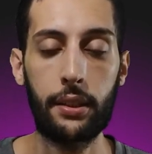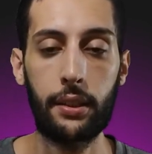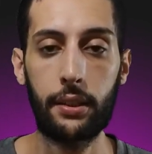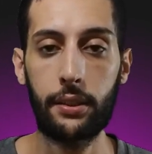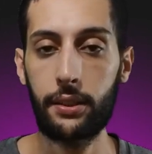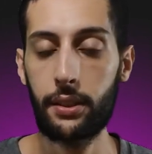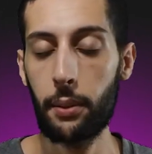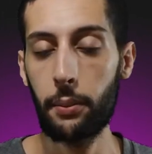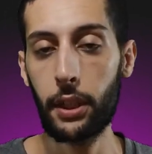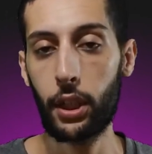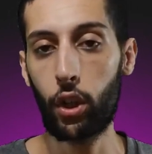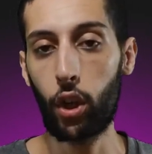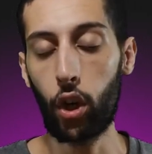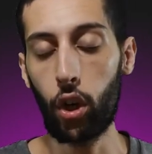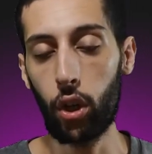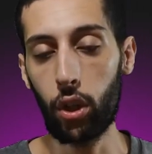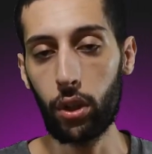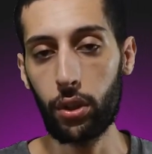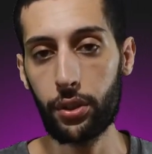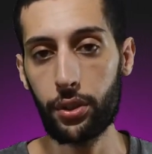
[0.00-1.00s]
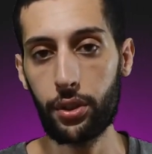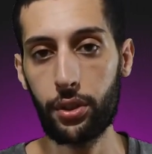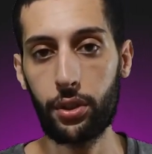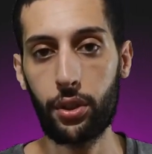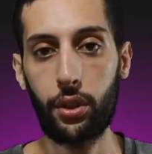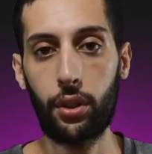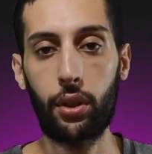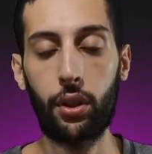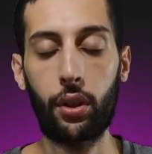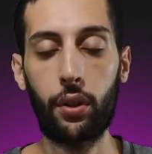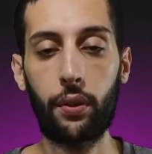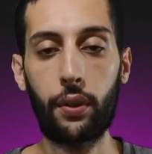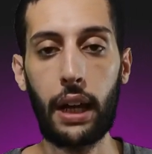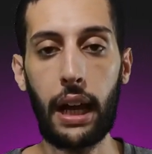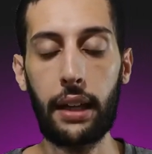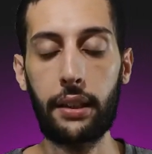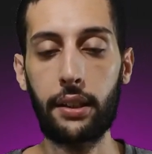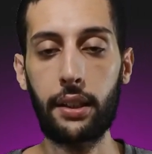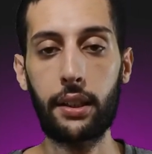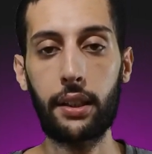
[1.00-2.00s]
semicolons or
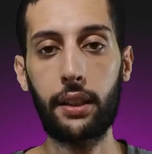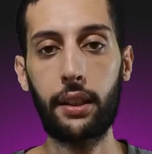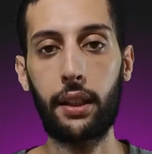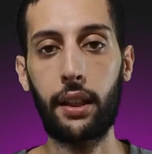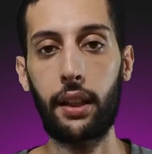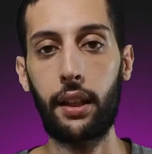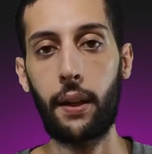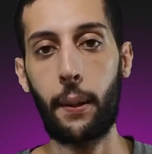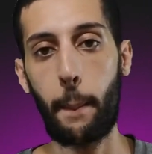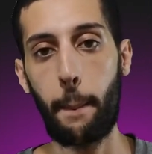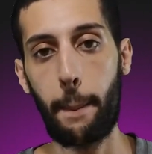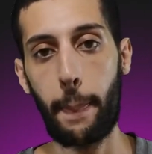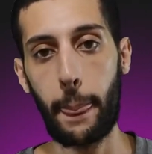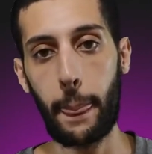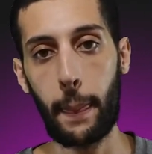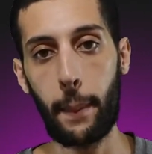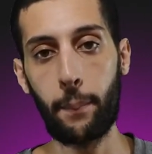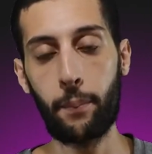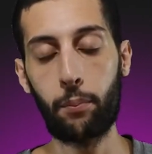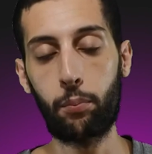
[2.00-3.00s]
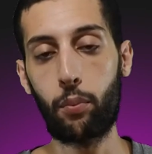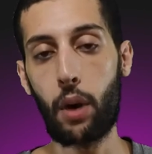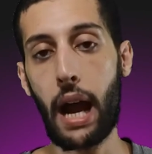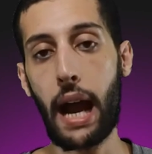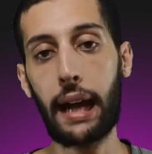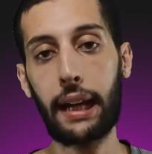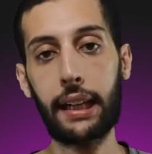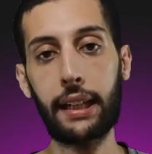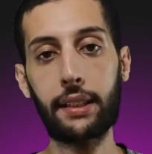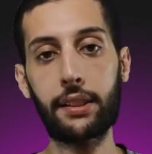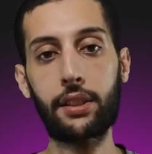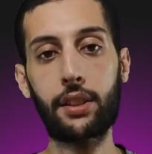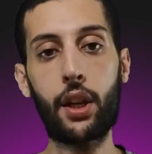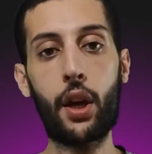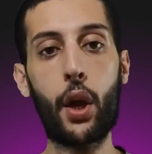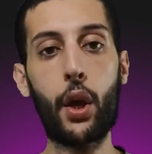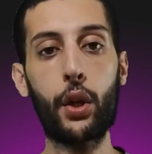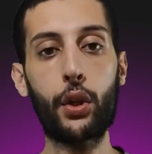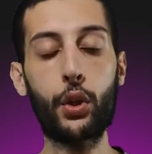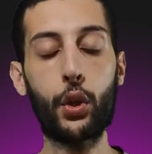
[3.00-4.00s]
writing brackets,
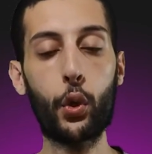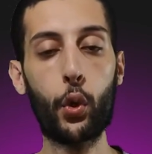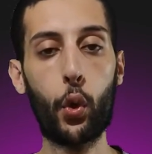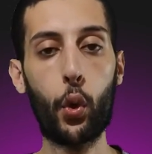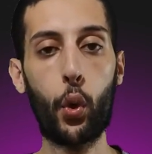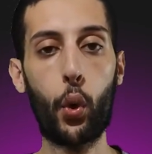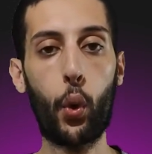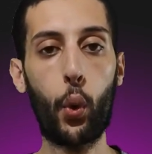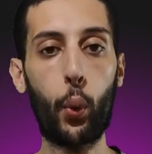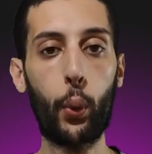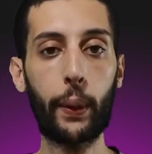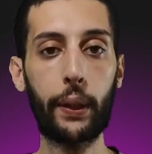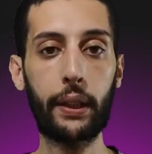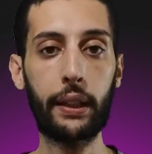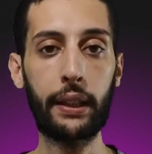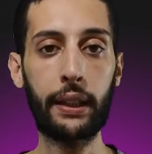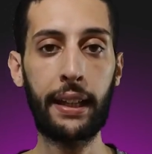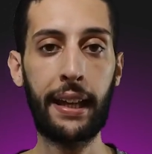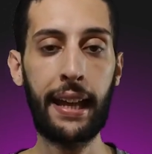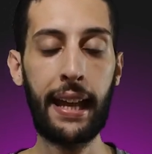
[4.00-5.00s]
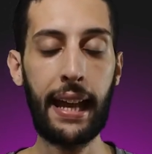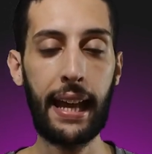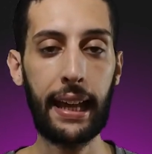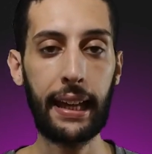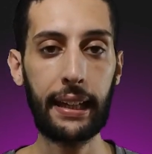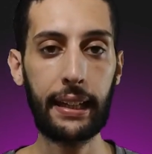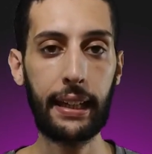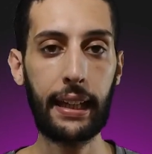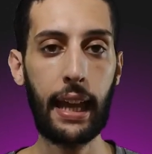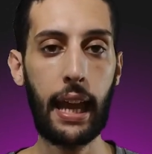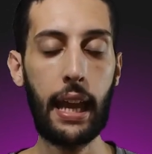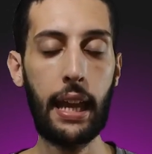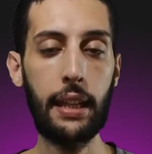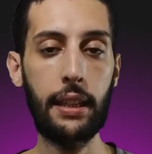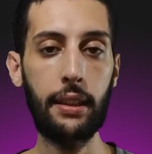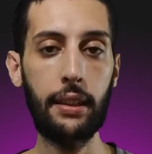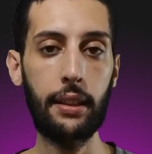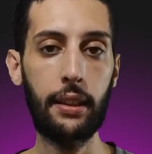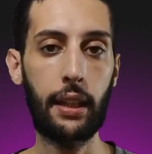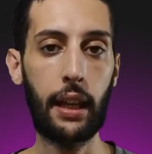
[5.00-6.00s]
you will
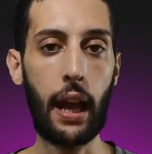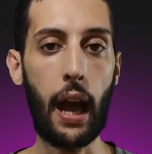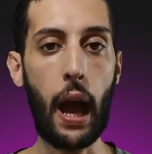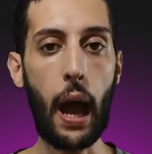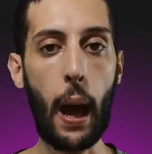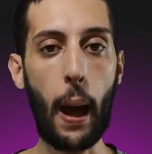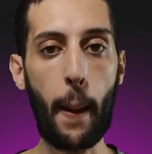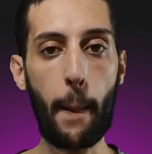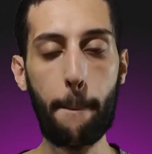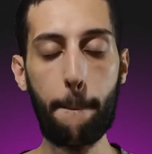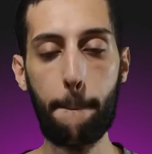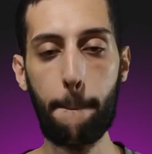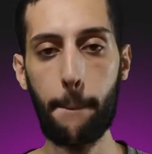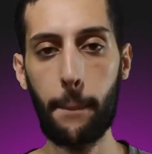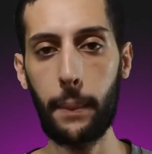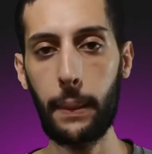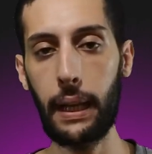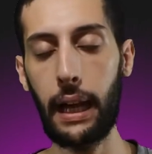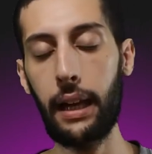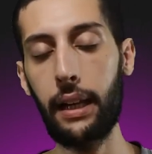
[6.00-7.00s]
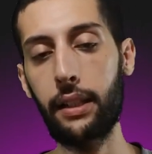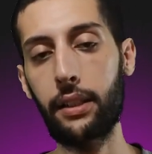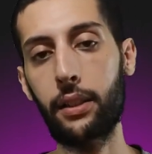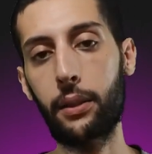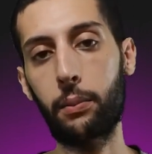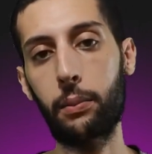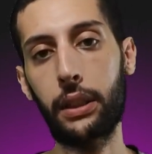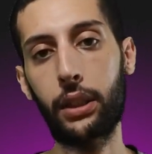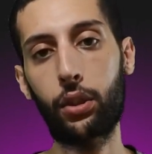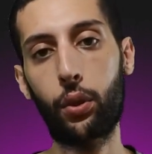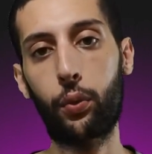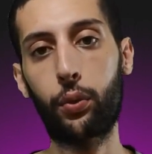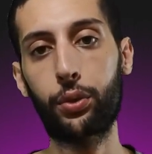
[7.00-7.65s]
gain a little bit of